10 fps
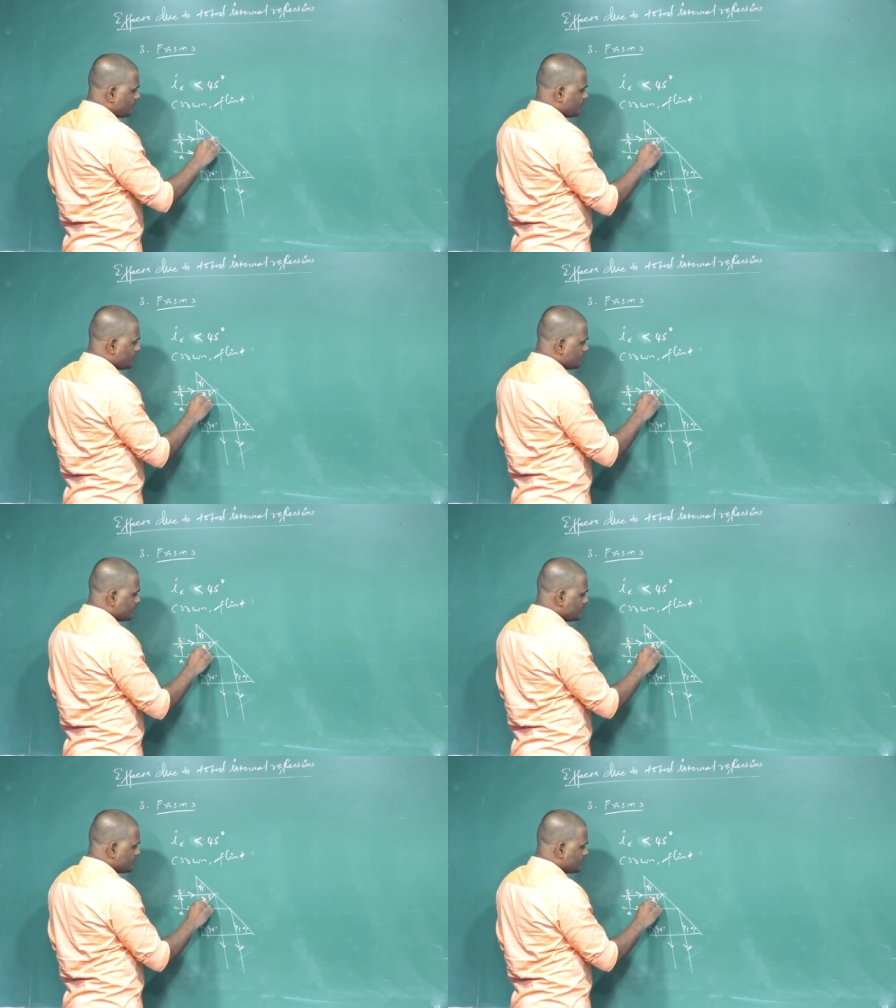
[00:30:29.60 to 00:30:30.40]
This
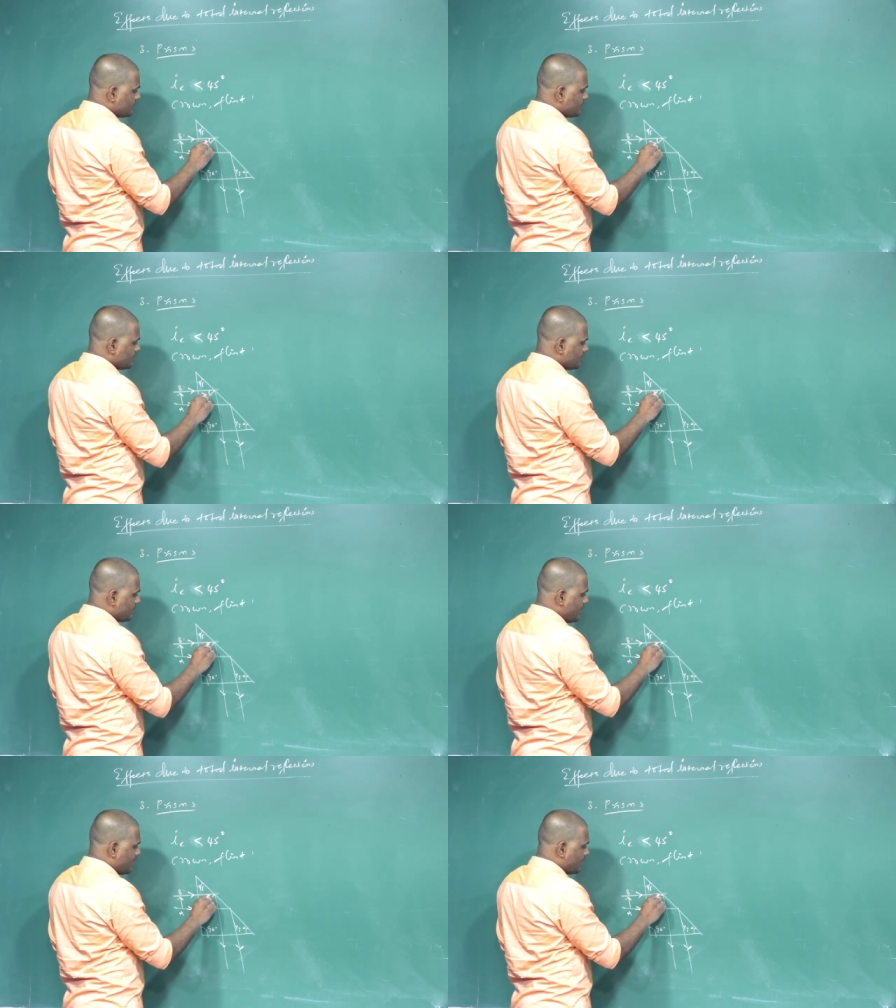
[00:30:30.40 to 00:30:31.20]
is
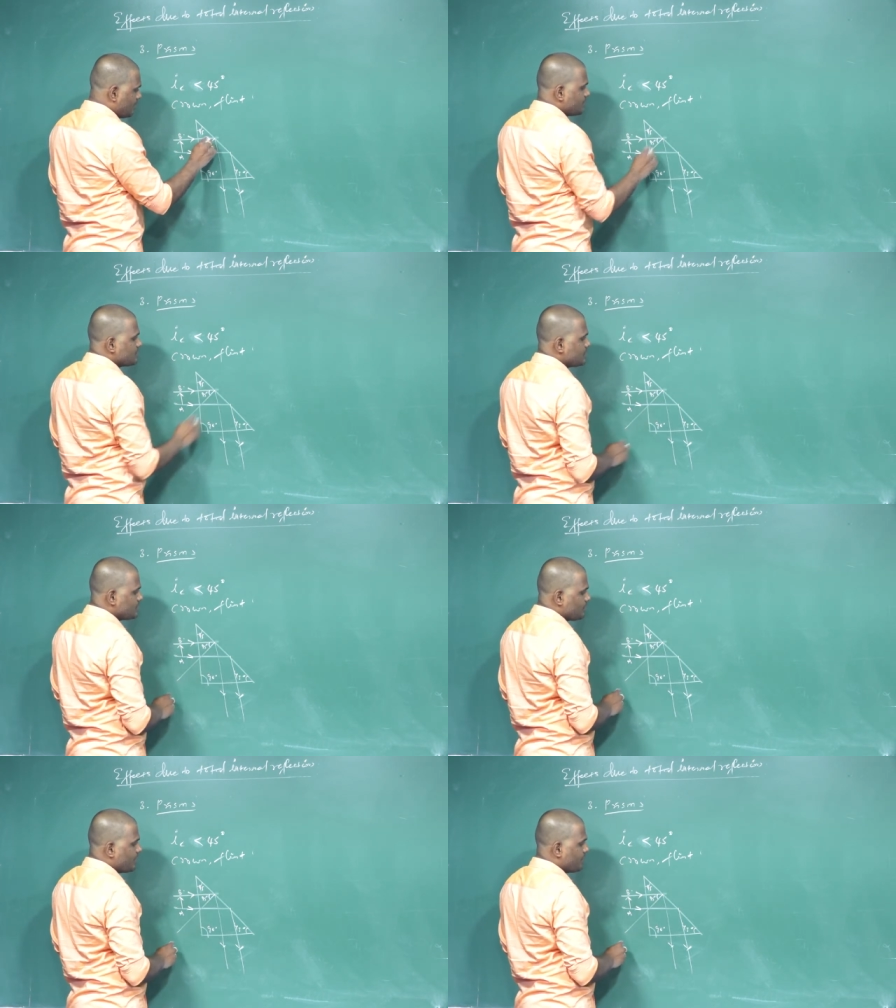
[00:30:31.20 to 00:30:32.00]
the angle of incidence
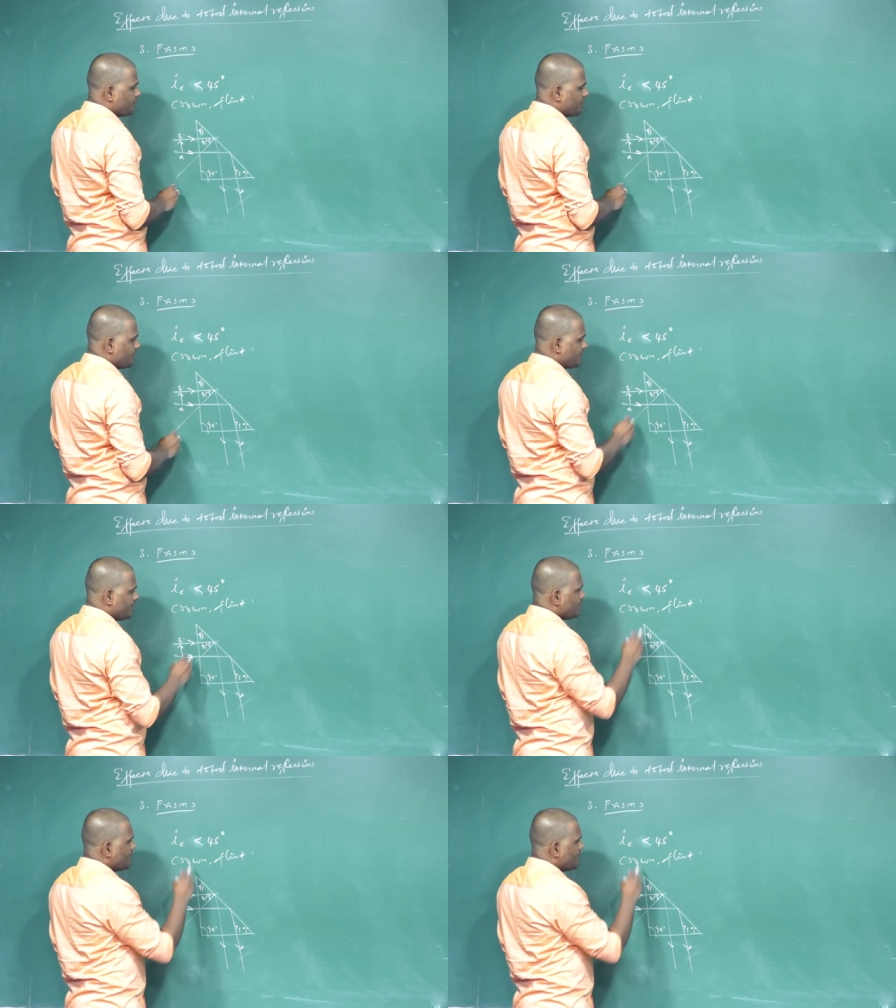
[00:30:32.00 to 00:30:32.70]
45 degree.